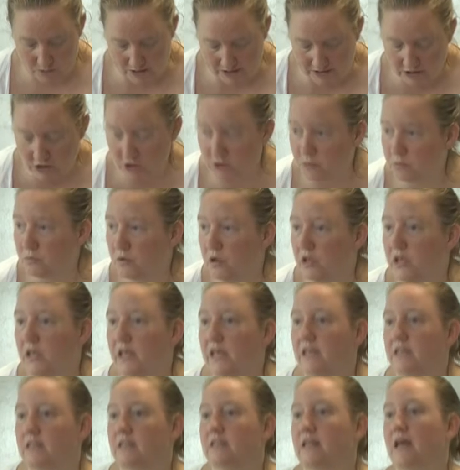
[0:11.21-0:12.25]
Question 1
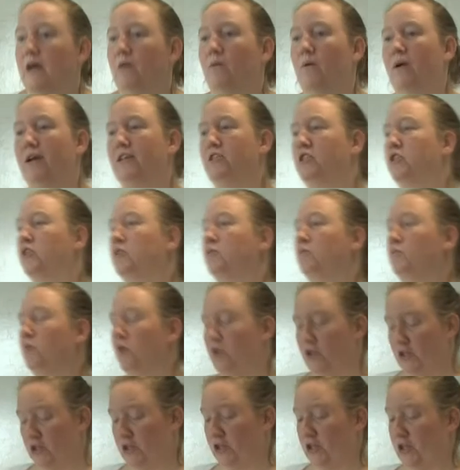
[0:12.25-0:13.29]
is, question
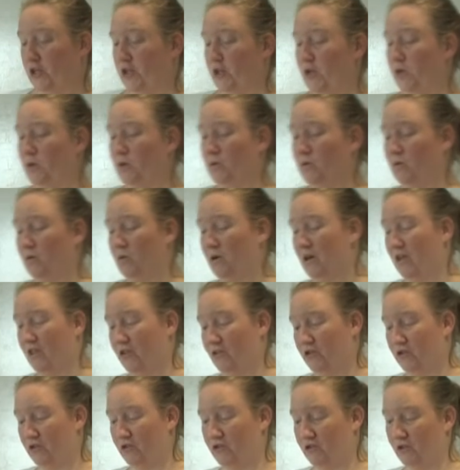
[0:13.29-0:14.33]
1, 2,
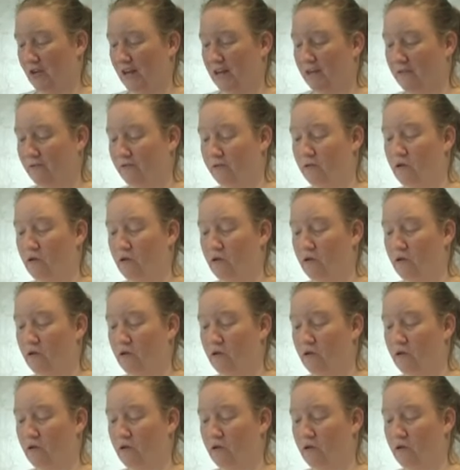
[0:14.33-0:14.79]
3 and